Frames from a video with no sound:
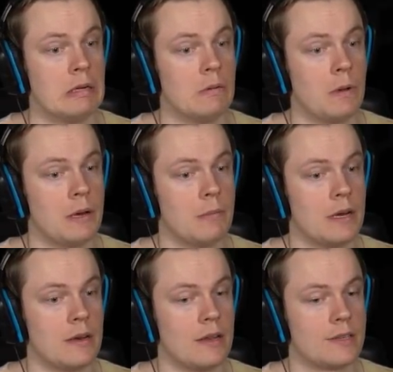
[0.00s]
Wait a
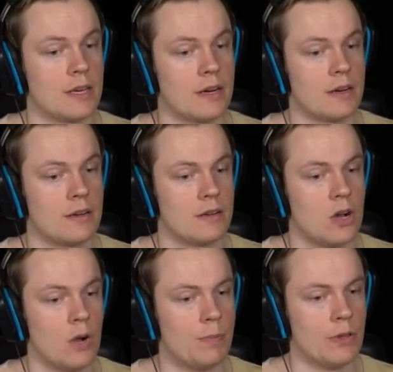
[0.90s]
minute. It's here.
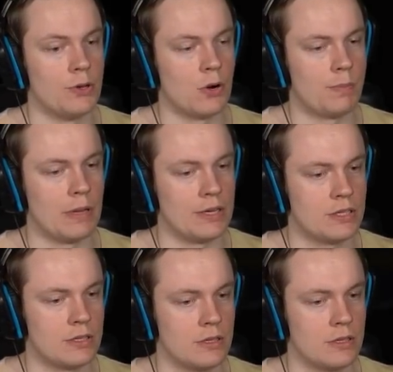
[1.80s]
Open the door, please.